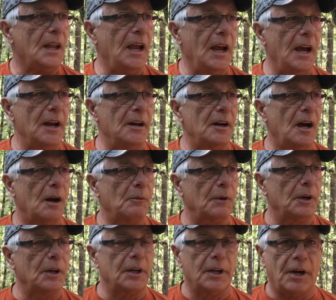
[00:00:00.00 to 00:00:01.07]
And uh,
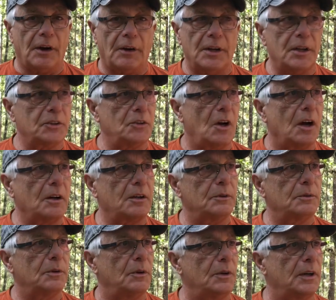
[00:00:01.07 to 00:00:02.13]
we're going to carry this on because
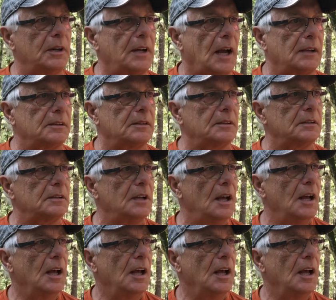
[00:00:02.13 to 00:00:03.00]
we're going to Texas.